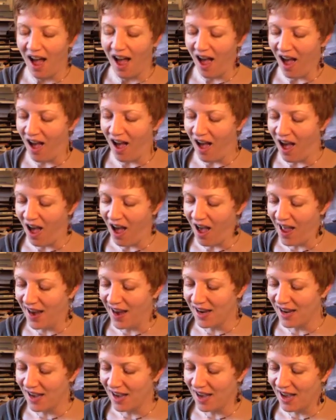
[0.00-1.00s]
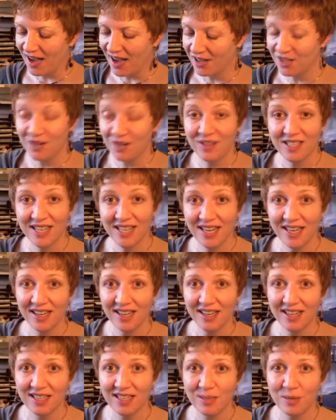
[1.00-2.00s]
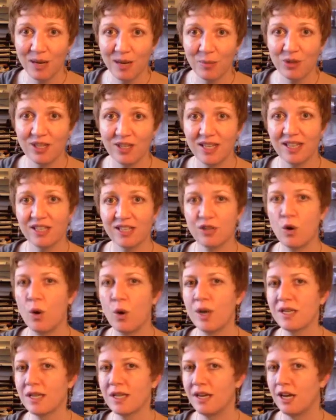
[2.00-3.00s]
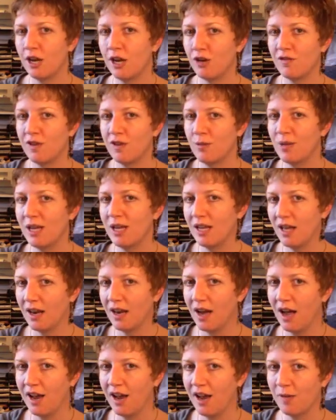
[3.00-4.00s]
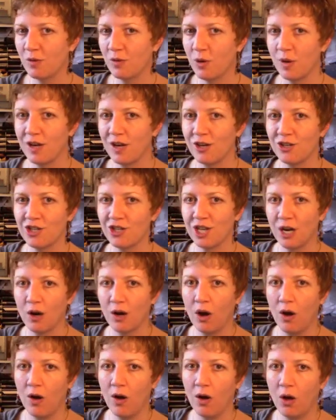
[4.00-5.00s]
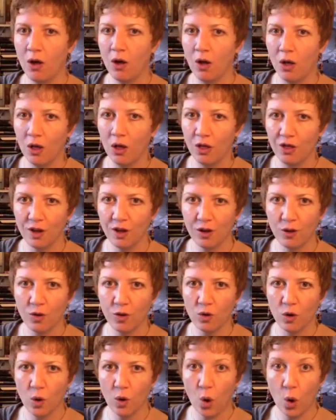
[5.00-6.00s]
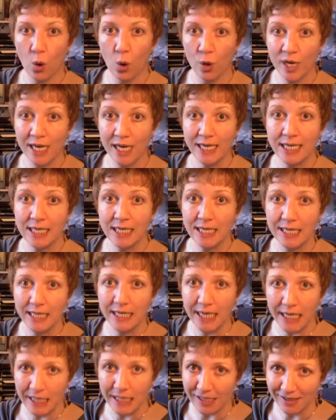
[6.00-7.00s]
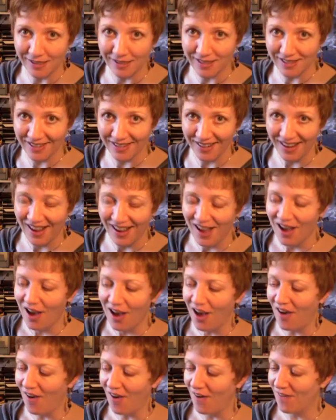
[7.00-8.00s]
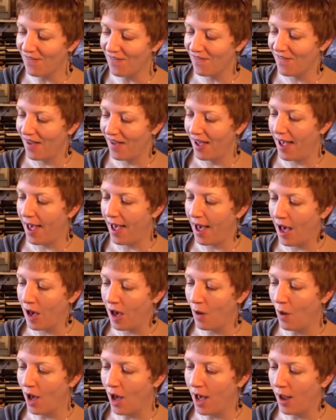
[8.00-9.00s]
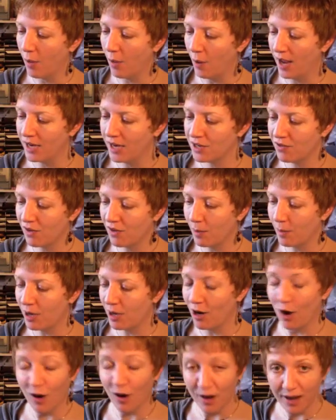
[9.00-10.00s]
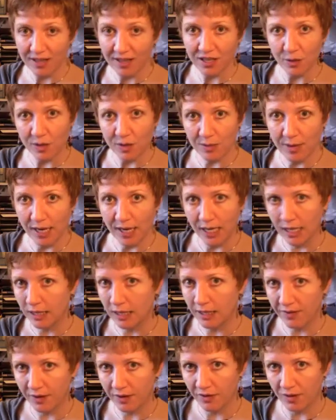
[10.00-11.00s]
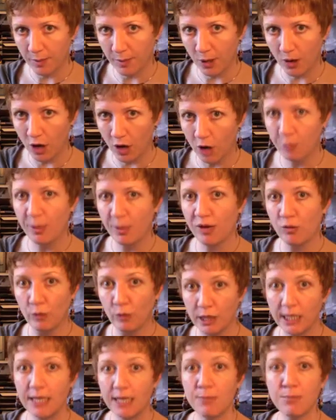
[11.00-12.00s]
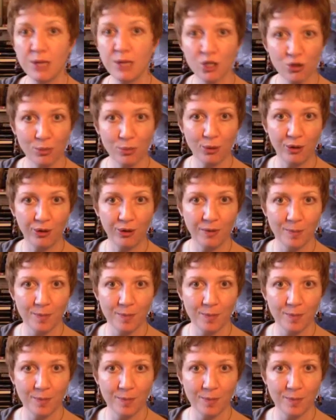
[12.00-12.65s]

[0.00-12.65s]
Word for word: On Tuesday, September 6th, Cory's going to interview me, and I am going to share all the gory details of how I went from an artist who was making a living from her art but really miserable